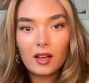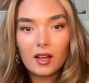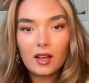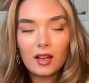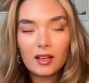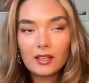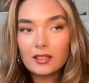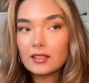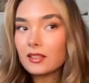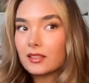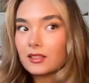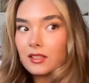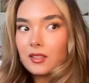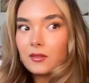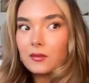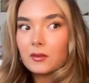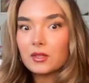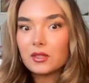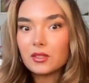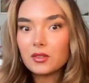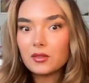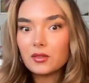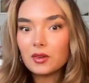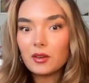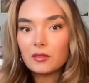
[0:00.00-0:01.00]
I think that we
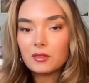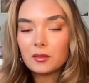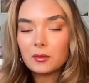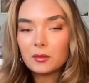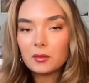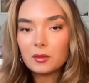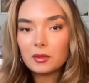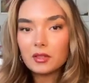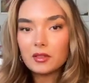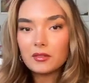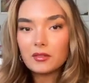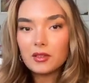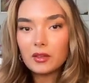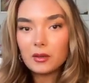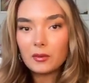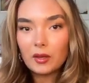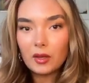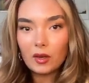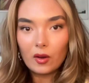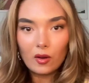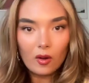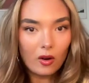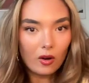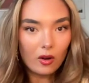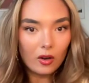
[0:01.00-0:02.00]
do have to believe that
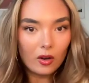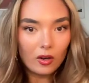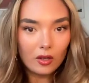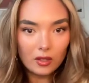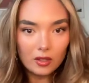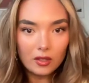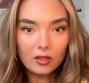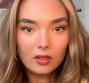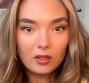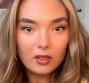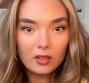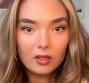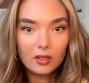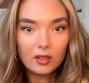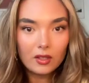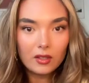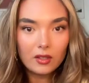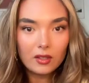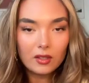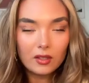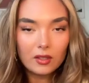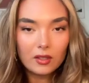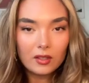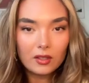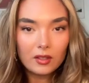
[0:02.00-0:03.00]
we are
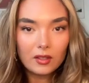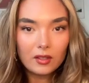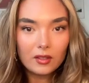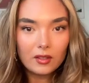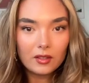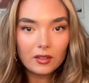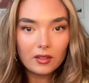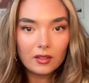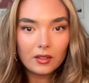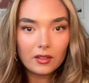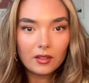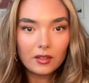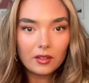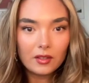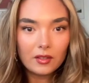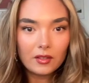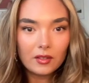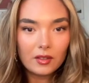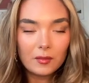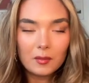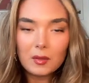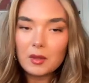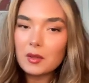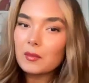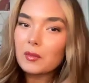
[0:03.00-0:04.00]

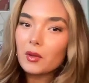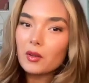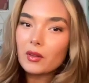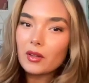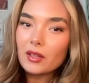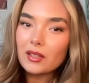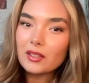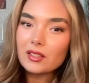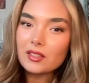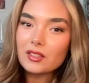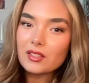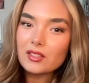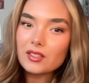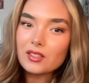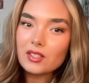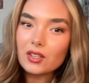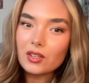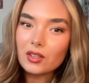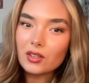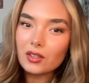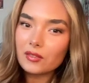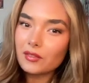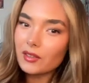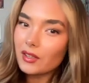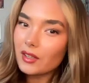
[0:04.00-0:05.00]
the people that
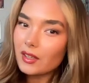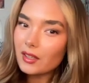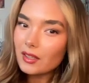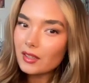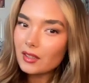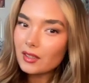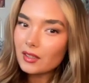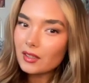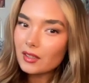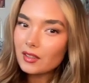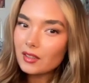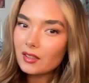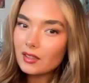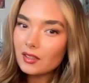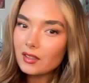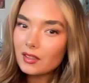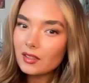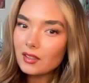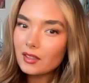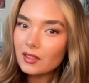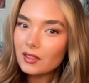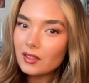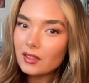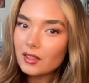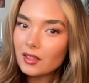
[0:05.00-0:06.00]
deserve it
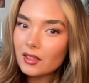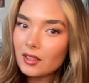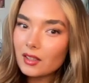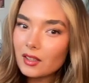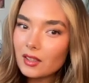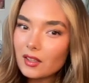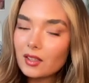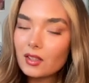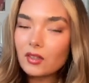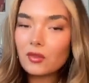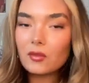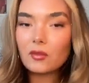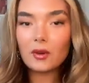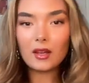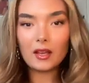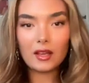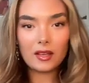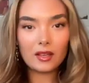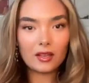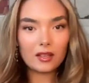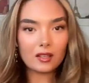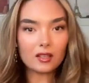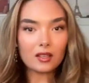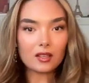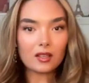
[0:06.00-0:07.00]
in a
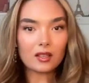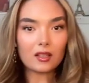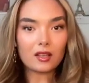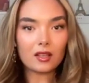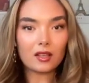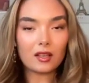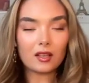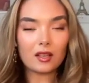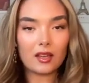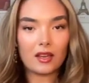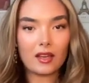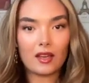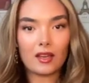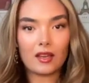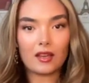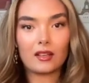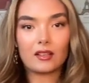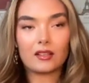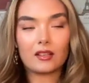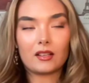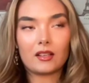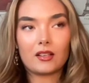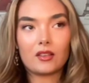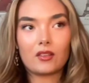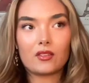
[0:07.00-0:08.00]
way.
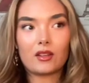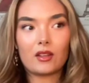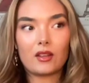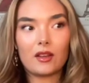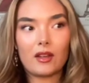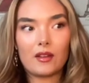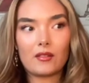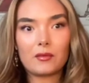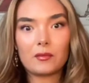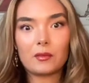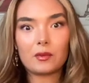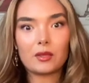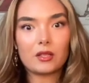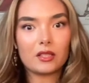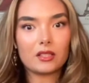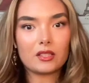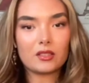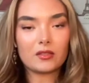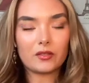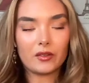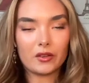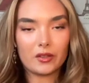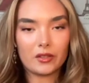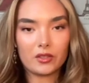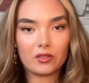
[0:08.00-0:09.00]
And I know that everybody
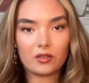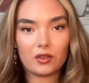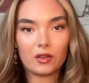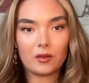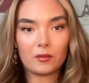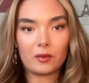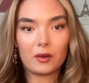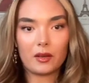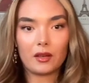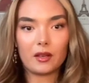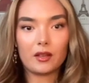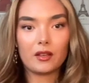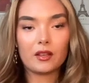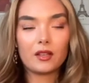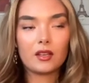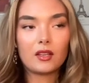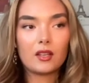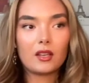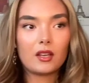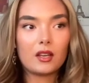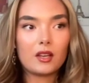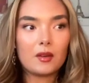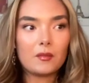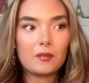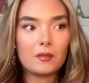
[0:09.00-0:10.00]
gets frustrated by
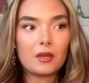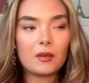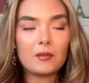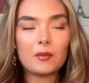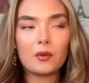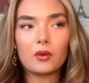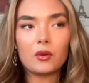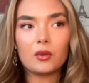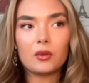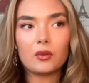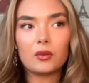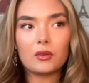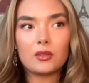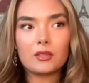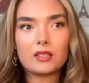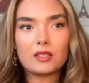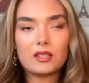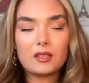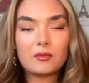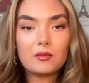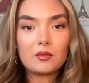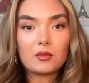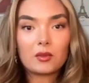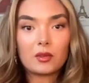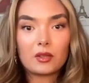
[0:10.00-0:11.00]
people who it
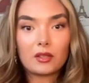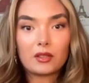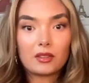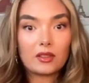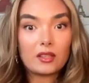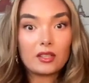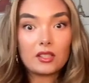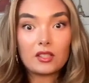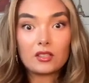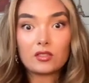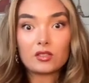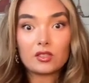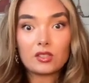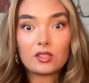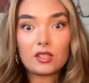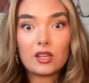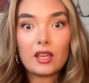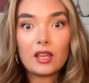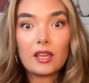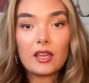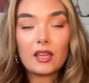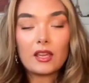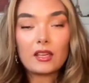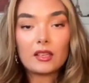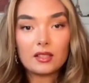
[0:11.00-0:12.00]
seems like things are just
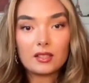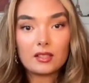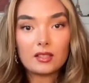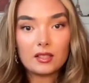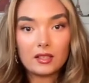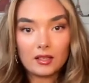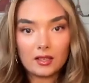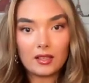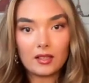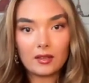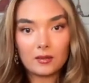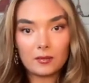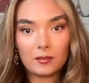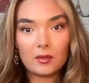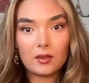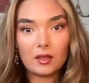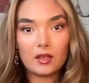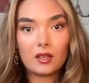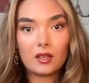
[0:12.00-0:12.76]
handed to them.